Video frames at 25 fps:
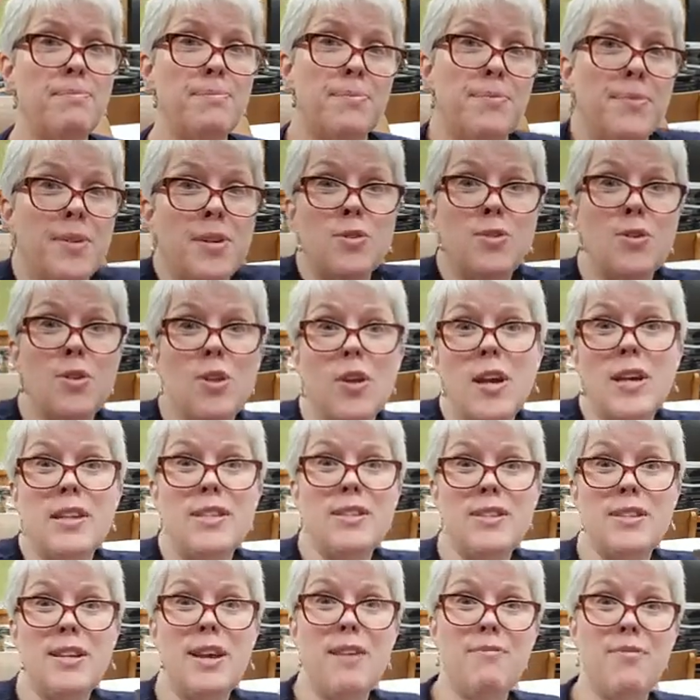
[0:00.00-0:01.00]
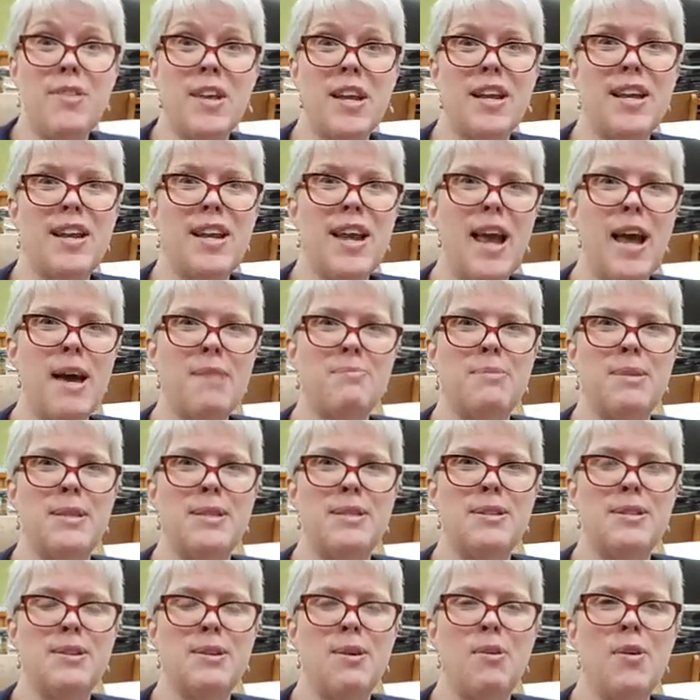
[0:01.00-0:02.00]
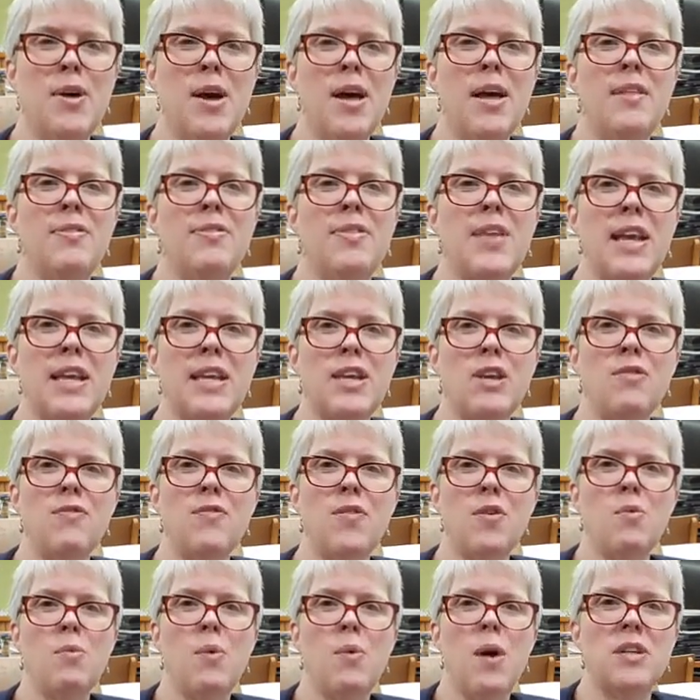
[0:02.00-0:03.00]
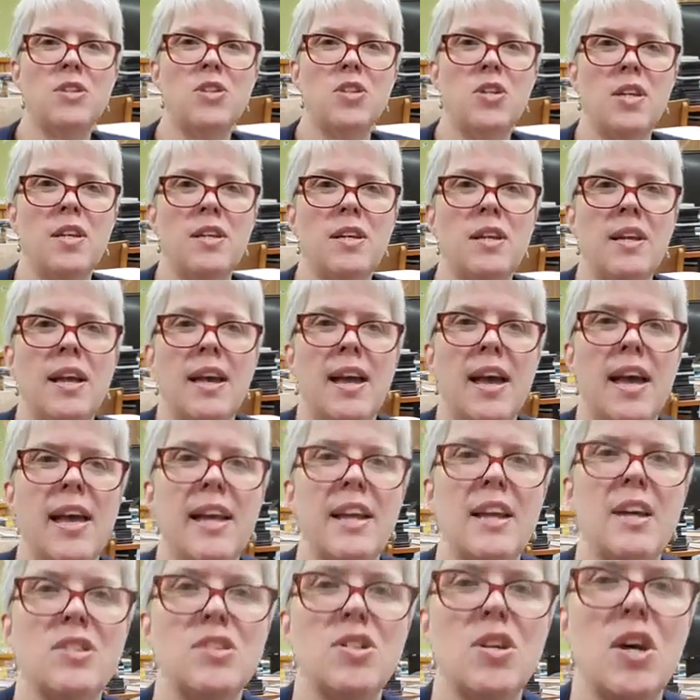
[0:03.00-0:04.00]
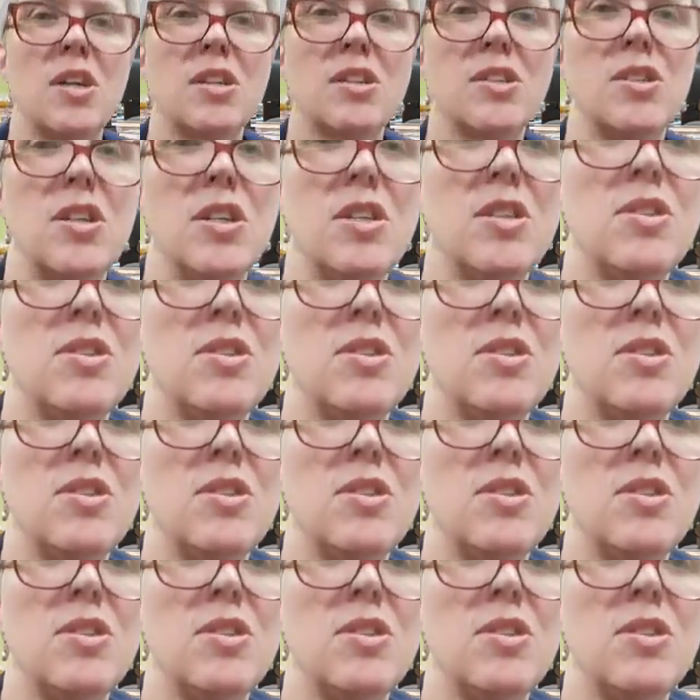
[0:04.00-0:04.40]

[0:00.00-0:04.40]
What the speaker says: There's a lot of stuff that could happen. So thank you for watching, and I'll talk to you